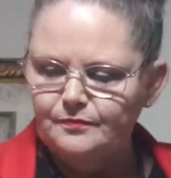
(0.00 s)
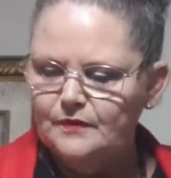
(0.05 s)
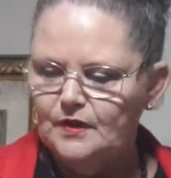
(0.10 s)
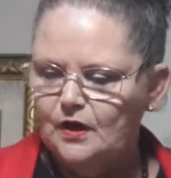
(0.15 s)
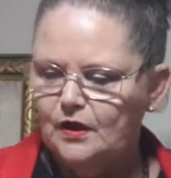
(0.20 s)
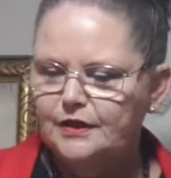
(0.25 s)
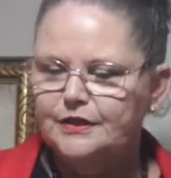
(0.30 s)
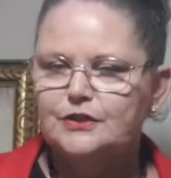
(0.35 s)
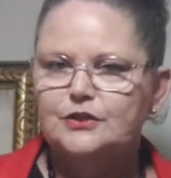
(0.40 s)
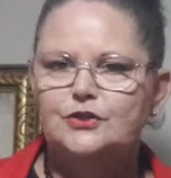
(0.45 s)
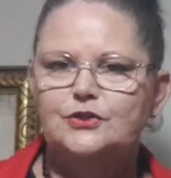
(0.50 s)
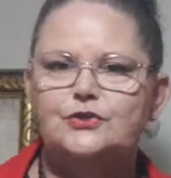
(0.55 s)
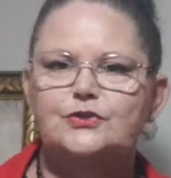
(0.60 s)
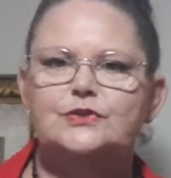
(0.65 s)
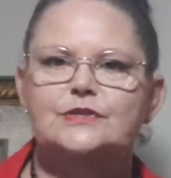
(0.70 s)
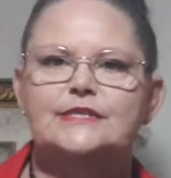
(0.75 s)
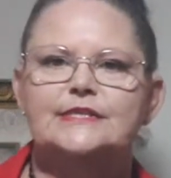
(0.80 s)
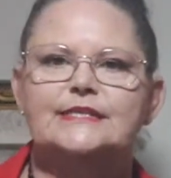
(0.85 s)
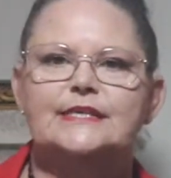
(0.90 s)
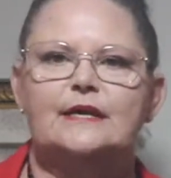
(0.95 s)
I can do
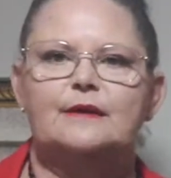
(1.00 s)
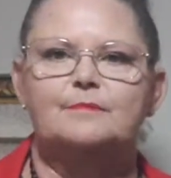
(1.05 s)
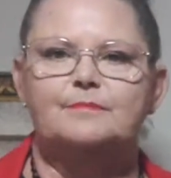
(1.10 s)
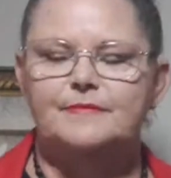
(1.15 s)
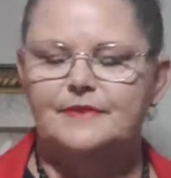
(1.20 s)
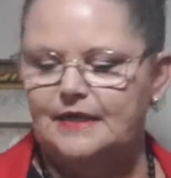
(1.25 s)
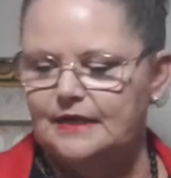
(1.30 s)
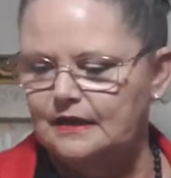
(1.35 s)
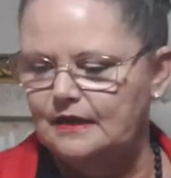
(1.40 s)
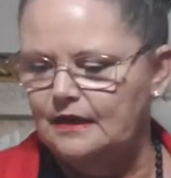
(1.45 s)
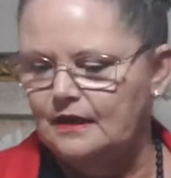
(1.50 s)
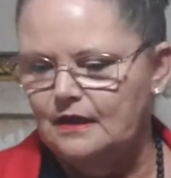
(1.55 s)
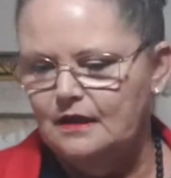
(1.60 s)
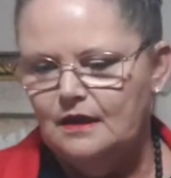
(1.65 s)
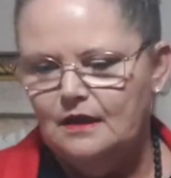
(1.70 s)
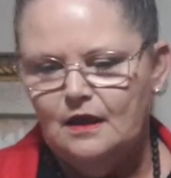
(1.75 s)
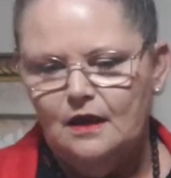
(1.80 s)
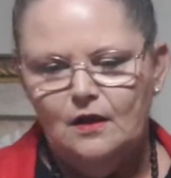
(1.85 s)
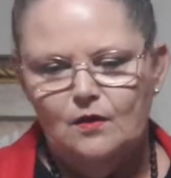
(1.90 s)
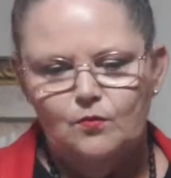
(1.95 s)
the same thing.
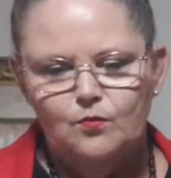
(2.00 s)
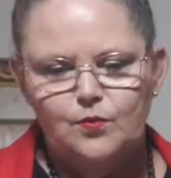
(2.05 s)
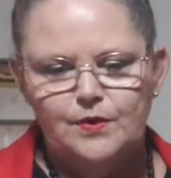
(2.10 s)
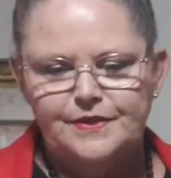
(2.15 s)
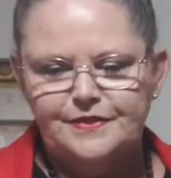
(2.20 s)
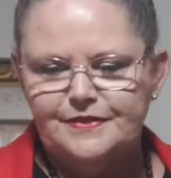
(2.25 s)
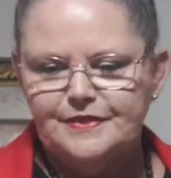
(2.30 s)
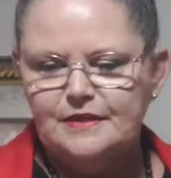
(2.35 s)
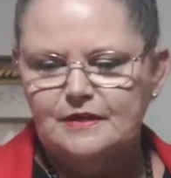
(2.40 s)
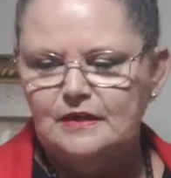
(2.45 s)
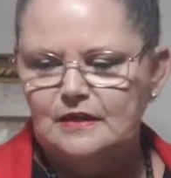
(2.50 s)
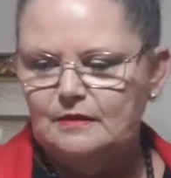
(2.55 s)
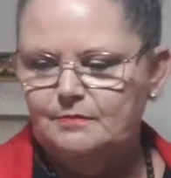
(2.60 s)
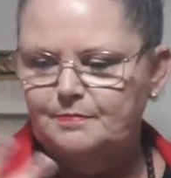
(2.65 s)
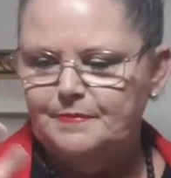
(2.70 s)
With the